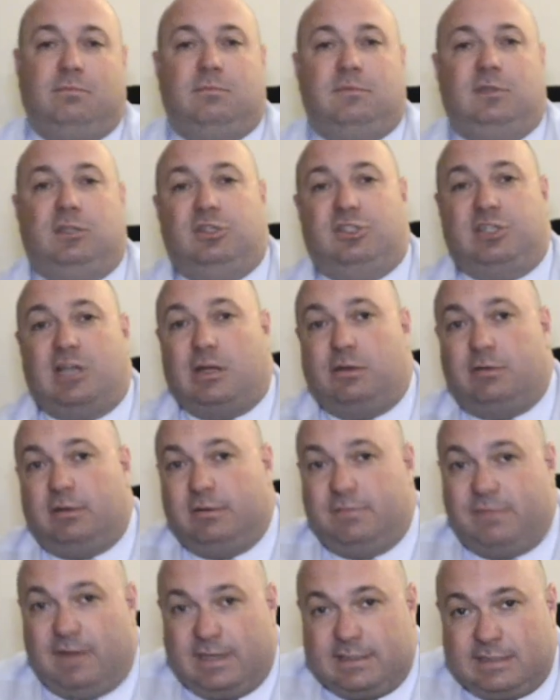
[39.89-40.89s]
you're generally
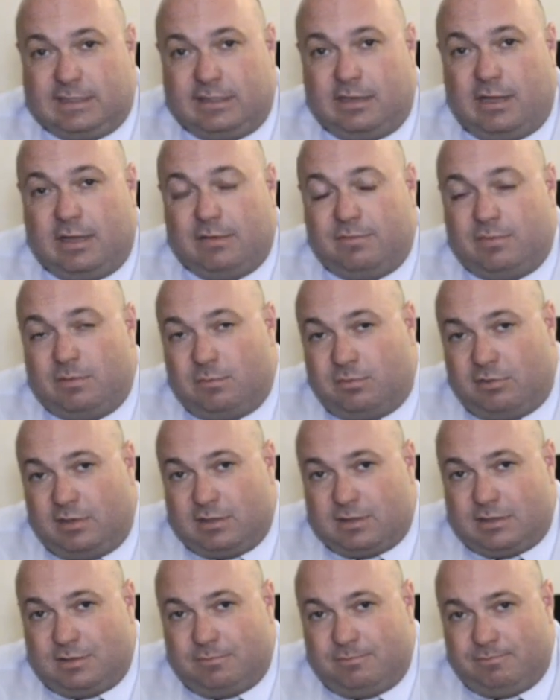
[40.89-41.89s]
facing life in
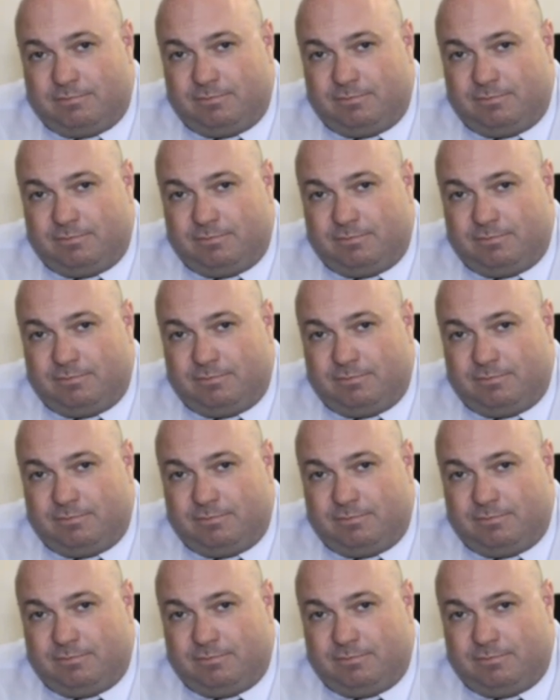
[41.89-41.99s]
prison.